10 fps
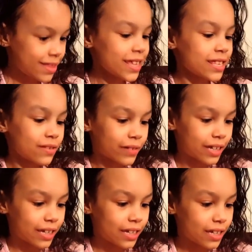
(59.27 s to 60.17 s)
This
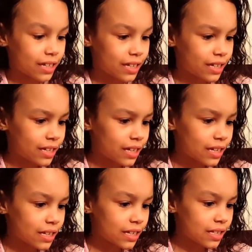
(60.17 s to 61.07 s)
one
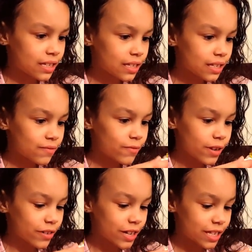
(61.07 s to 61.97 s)
is,
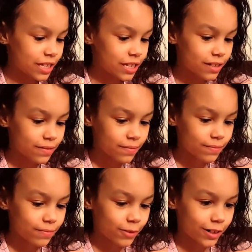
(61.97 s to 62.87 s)
where is he?
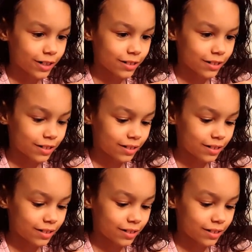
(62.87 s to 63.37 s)
Or her?